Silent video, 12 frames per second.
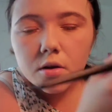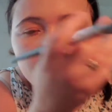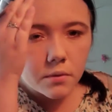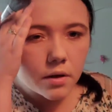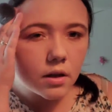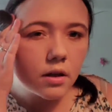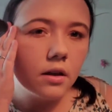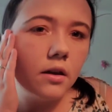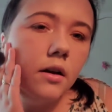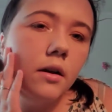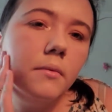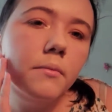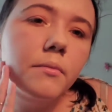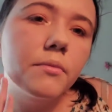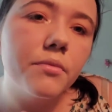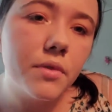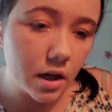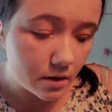we
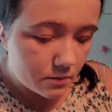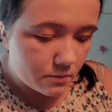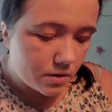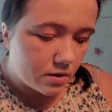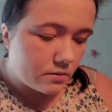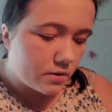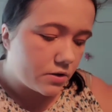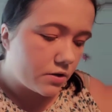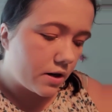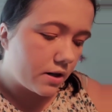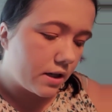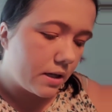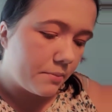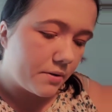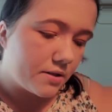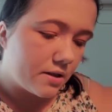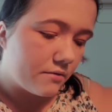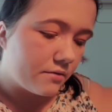try to keep
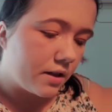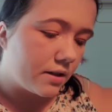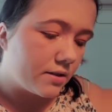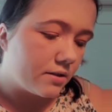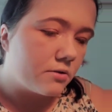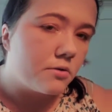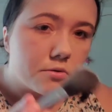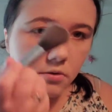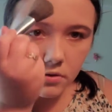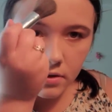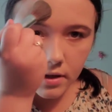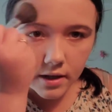ourselves nice and cool,